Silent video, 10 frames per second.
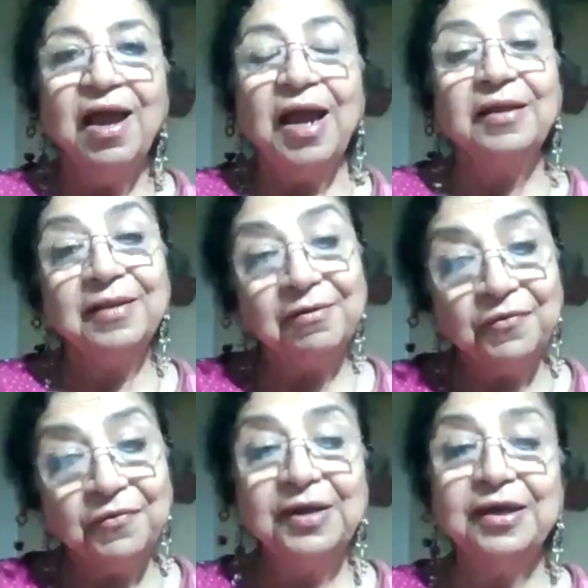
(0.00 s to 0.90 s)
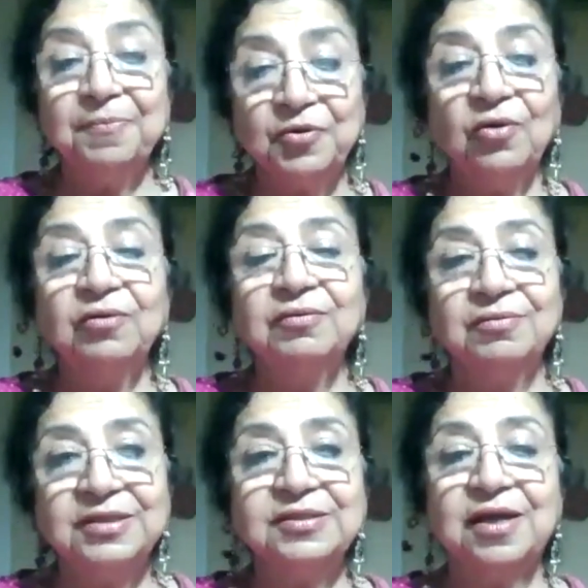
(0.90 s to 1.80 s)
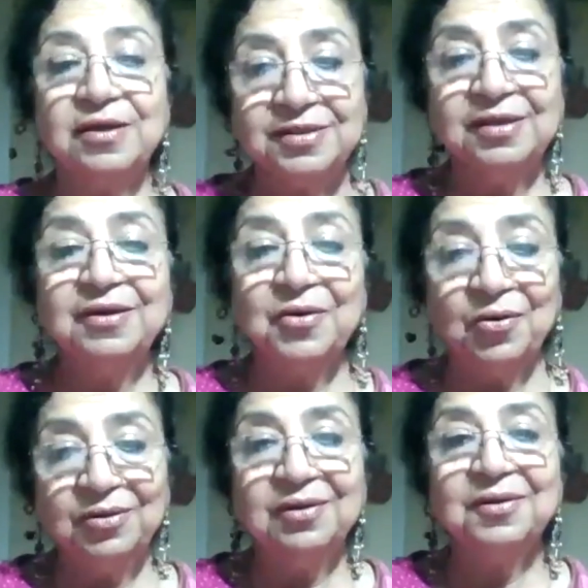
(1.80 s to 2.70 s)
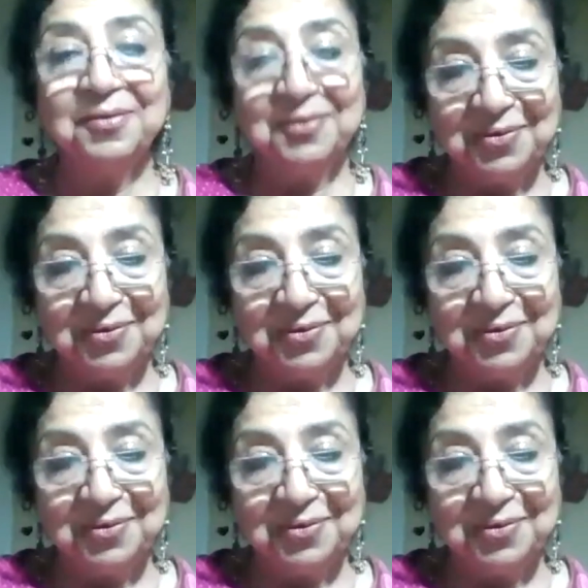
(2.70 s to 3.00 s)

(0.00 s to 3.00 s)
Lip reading: And then we kept on discussing on the,